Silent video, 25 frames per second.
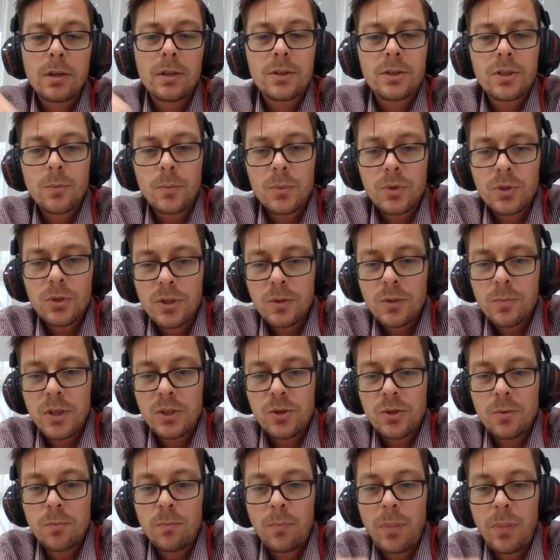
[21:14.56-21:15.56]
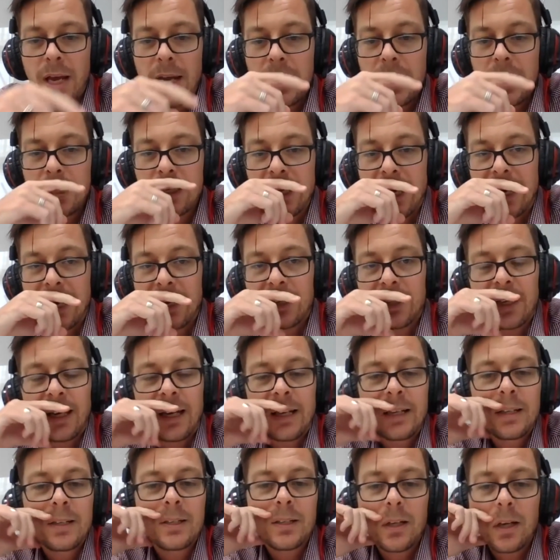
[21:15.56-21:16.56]
Someone's just mentioned Pear Deck,
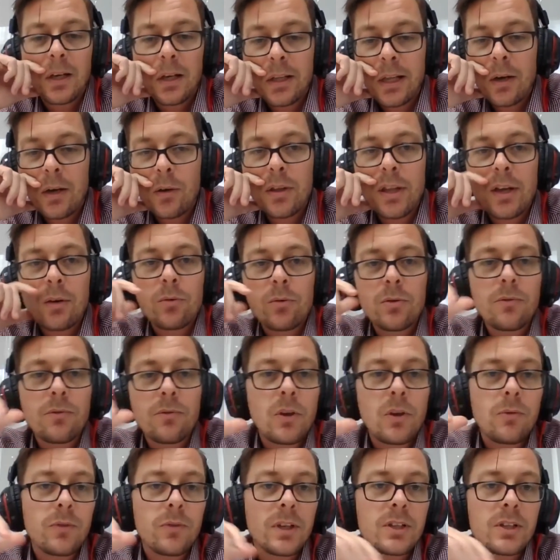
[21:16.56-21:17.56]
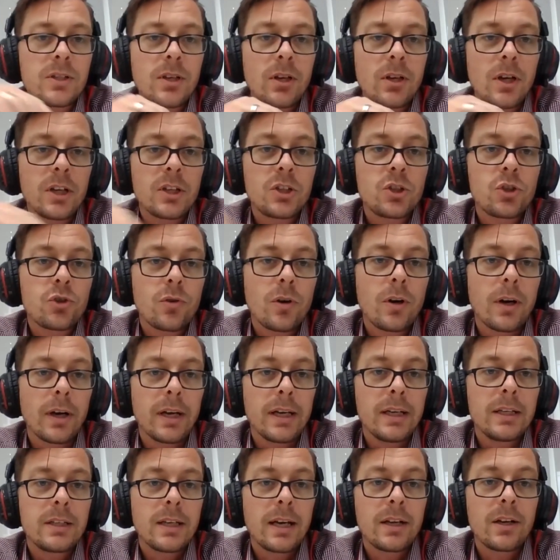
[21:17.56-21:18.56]
and there were a few things that I
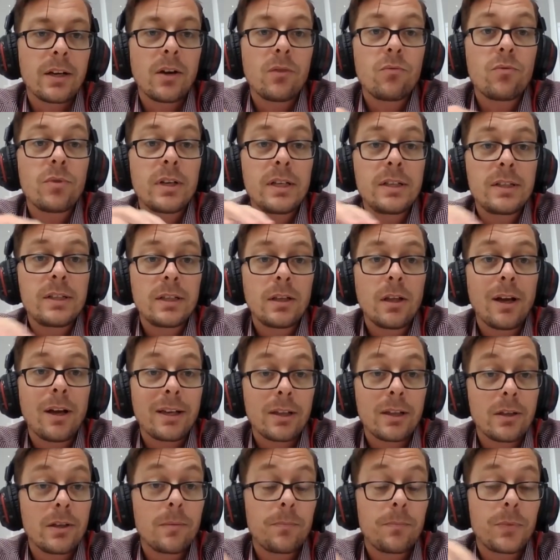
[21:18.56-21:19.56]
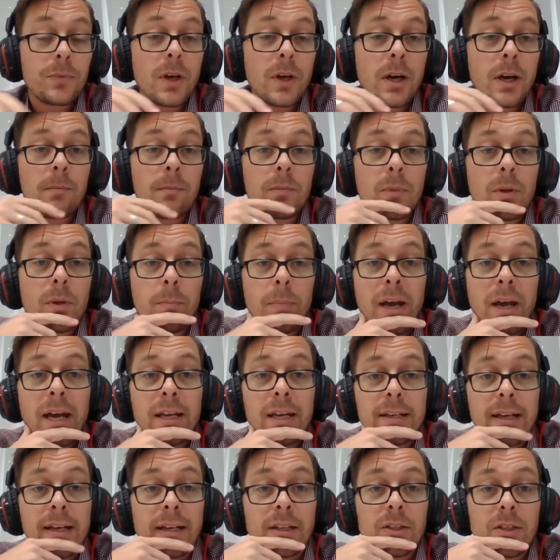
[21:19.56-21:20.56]
tried, and I really did like the
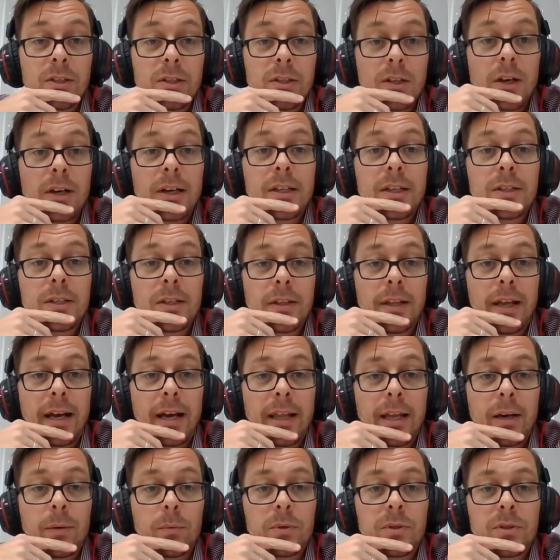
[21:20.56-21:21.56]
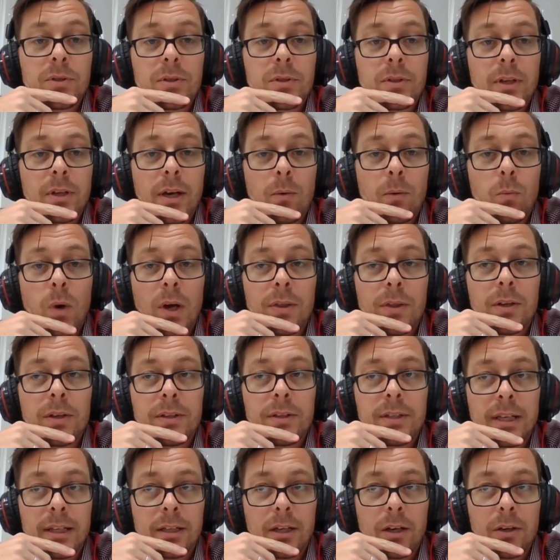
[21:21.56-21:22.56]
Pear Deck slides, and that was one
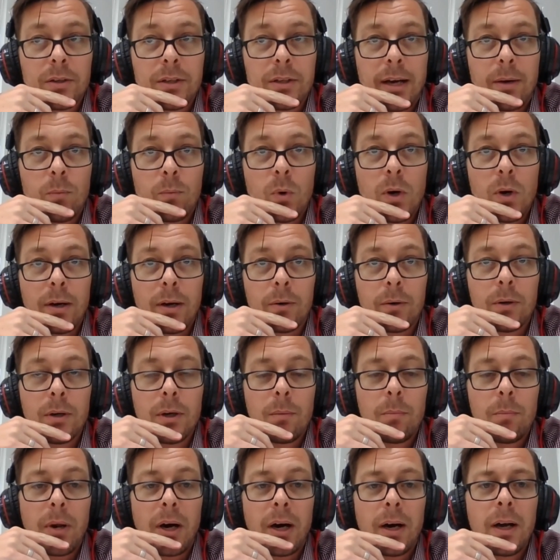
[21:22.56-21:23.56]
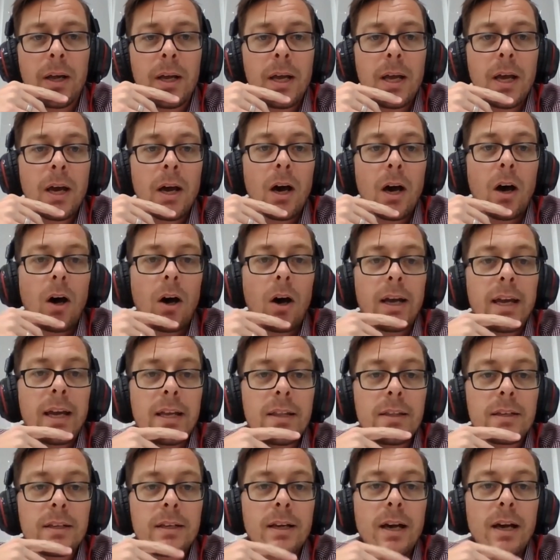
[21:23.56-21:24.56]
that did go down well. But I
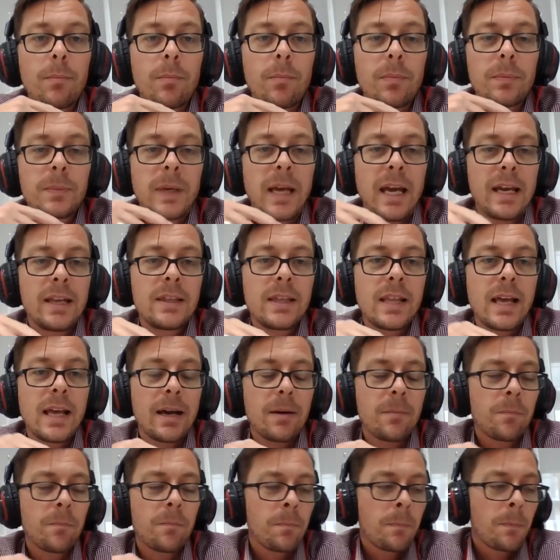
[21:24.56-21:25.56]
ended up getting that